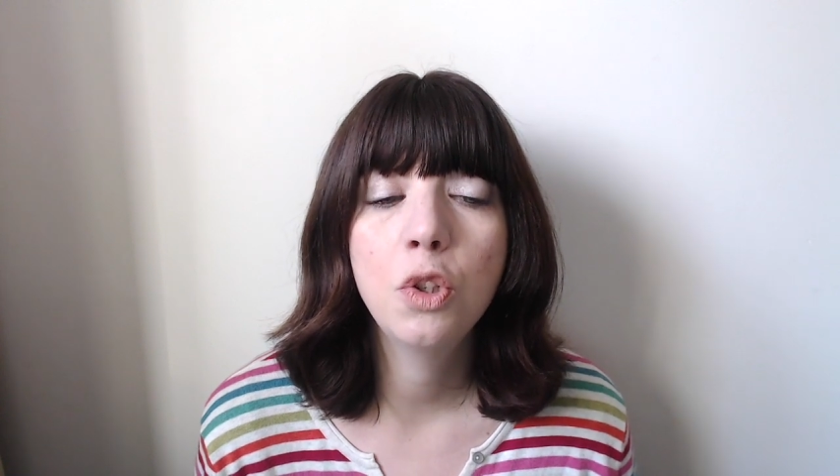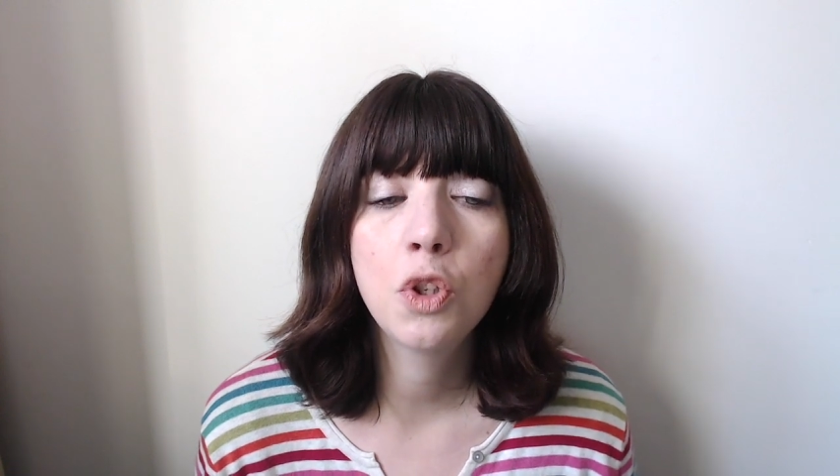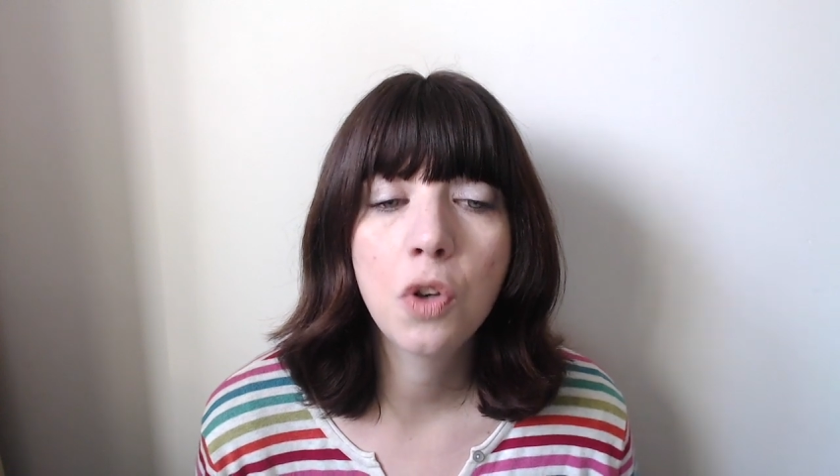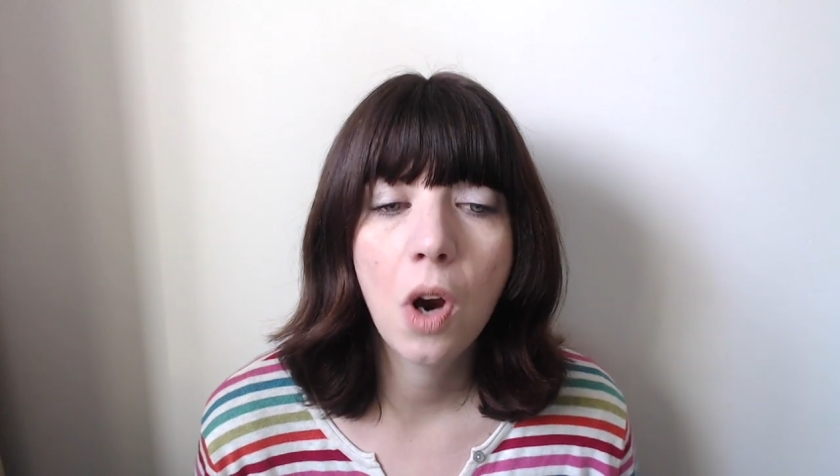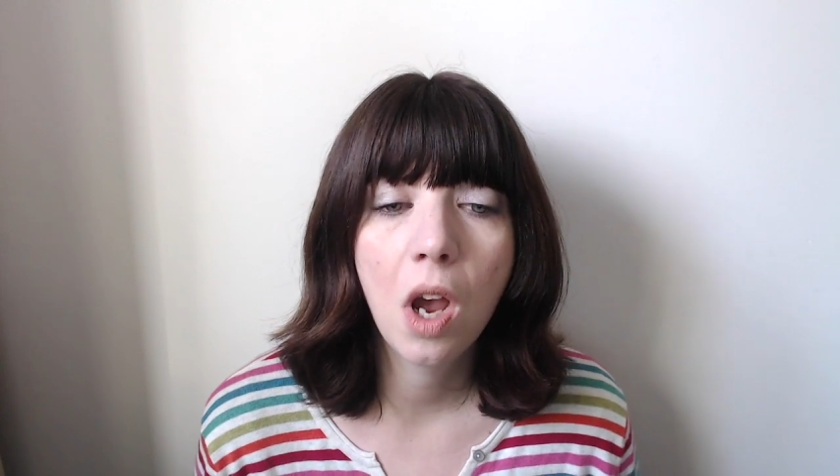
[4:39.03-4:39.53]

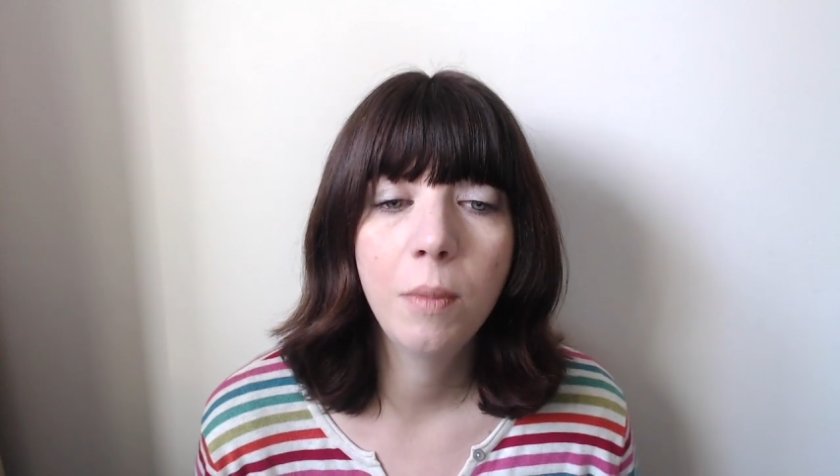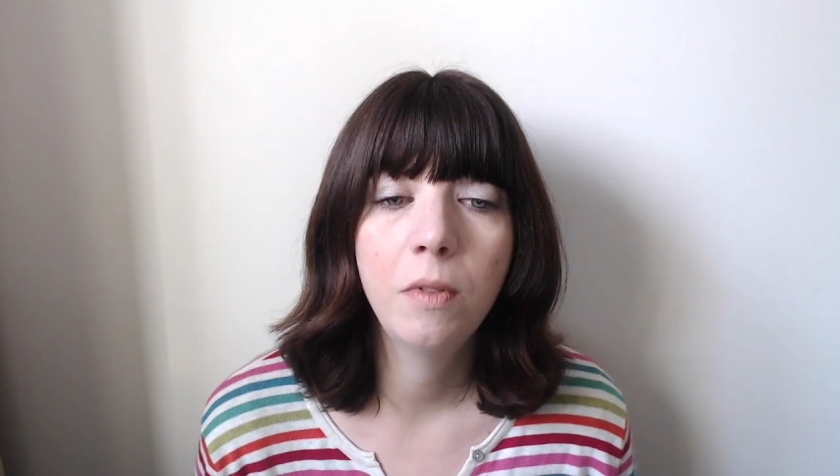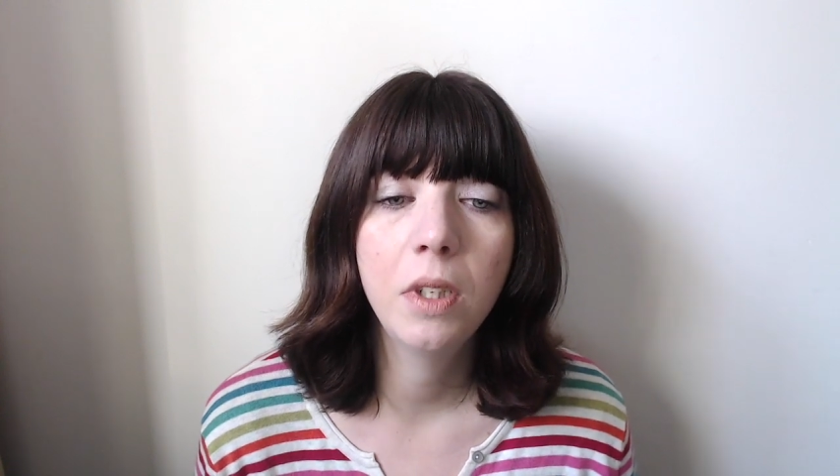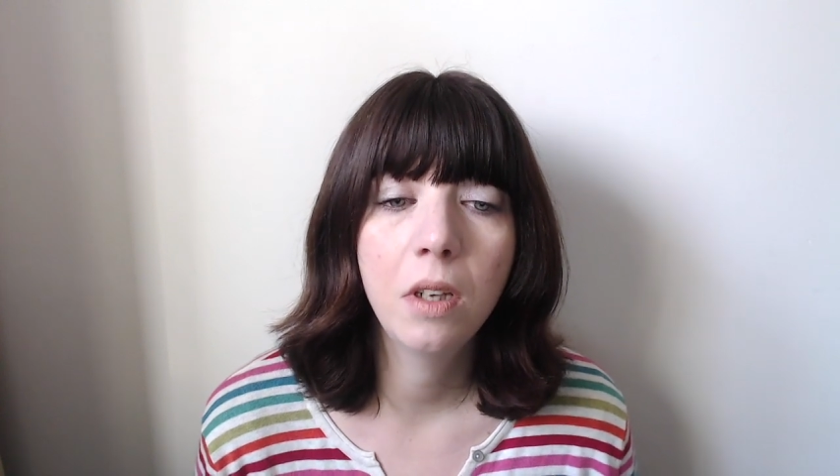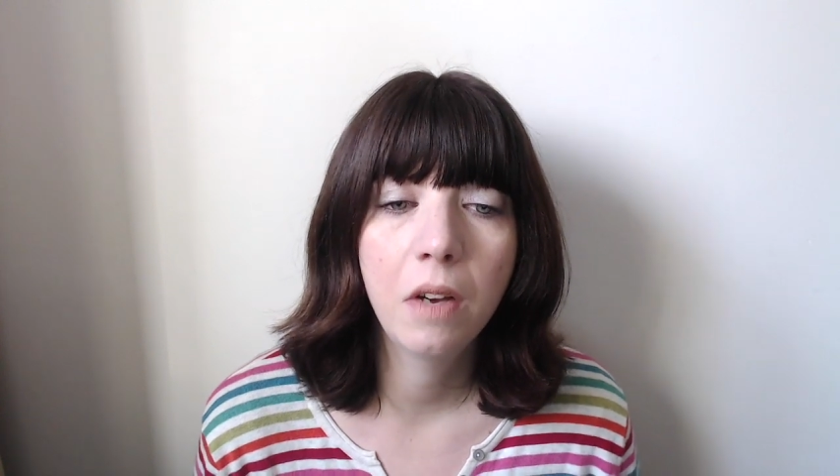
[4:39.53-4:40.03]
trauma
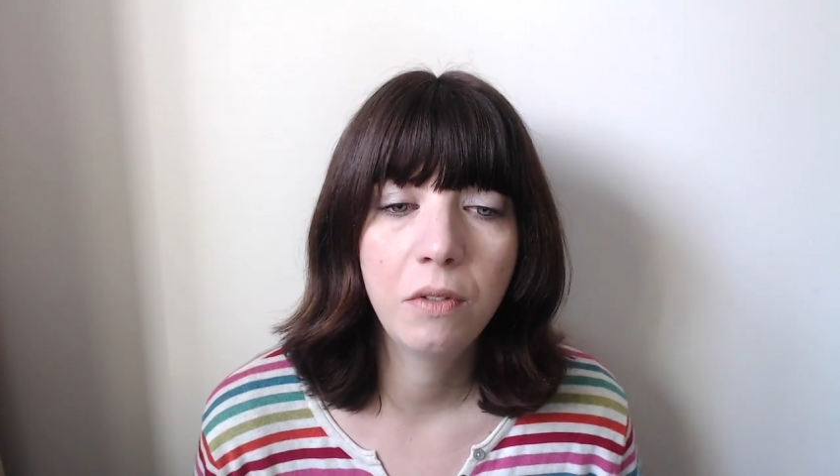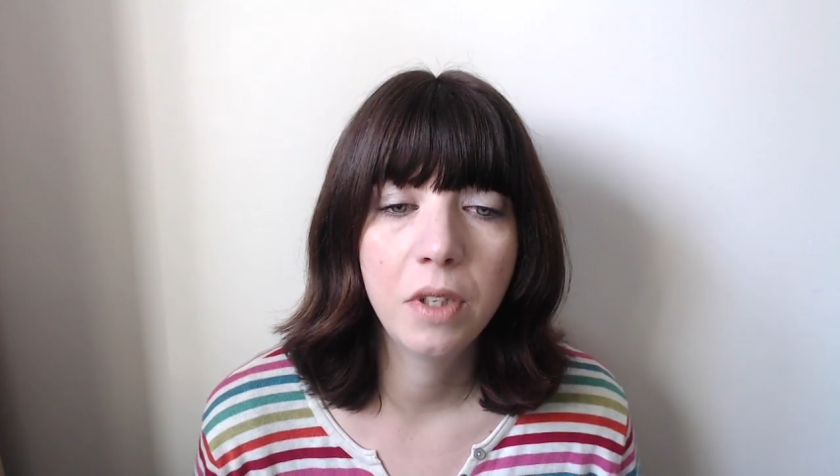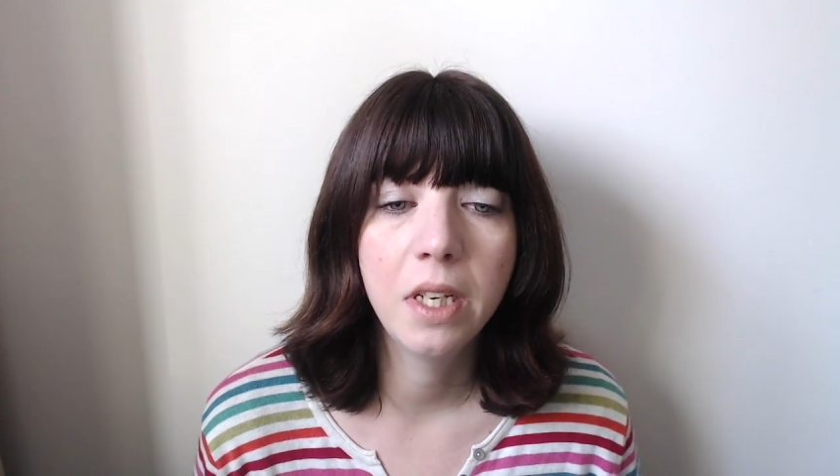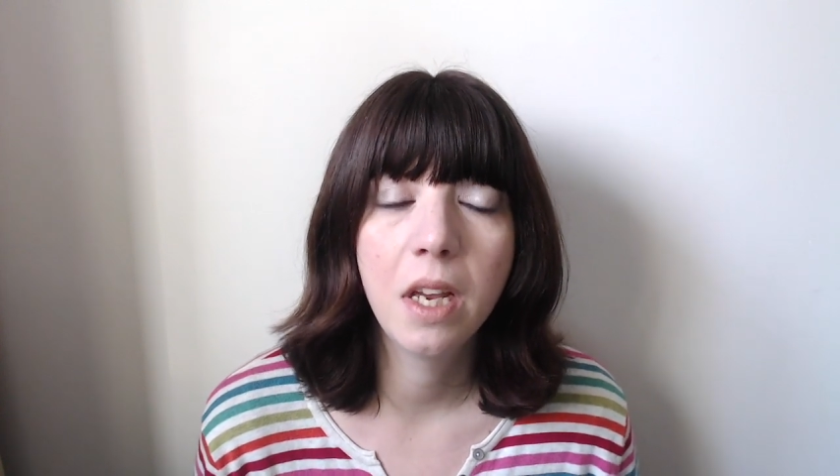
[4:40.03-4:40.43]
recovery